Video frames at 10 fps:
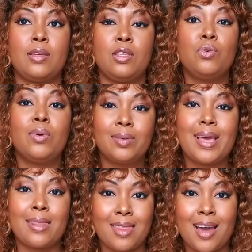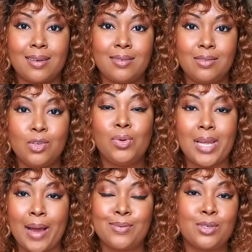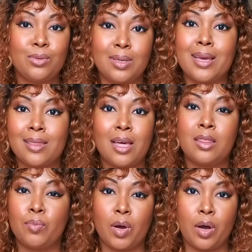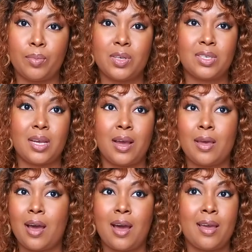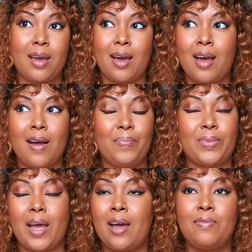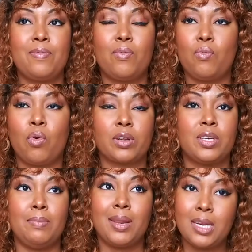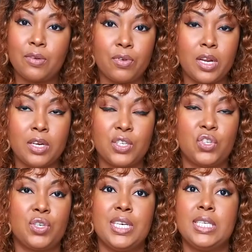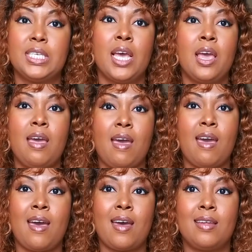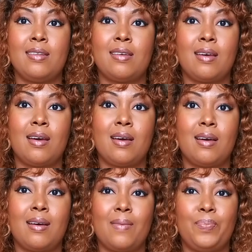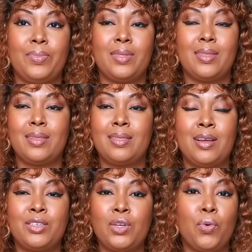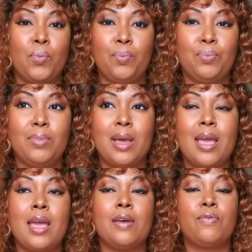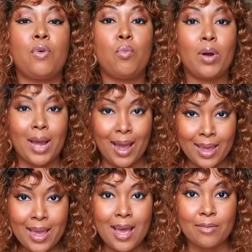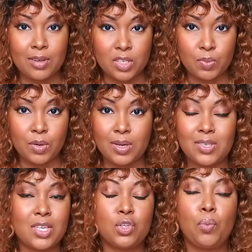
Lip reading: you will get that. You will absolutely get that in the Bahamas. I've worked in many different industries, and there's no, from what I have experienced, there's